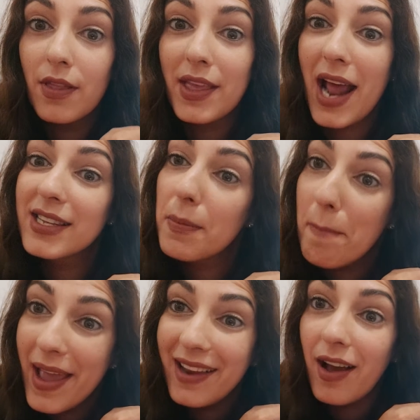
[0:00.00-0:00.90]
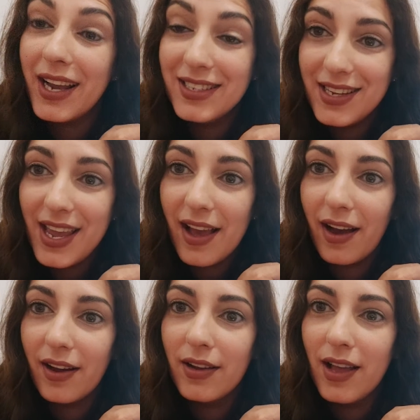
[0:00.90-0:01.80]
that has a main
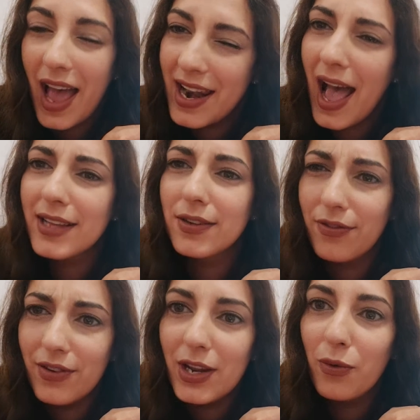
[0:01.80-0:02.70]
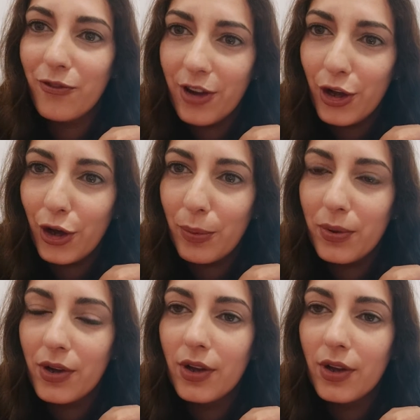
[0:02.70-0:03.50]
idea and it has a finite verb.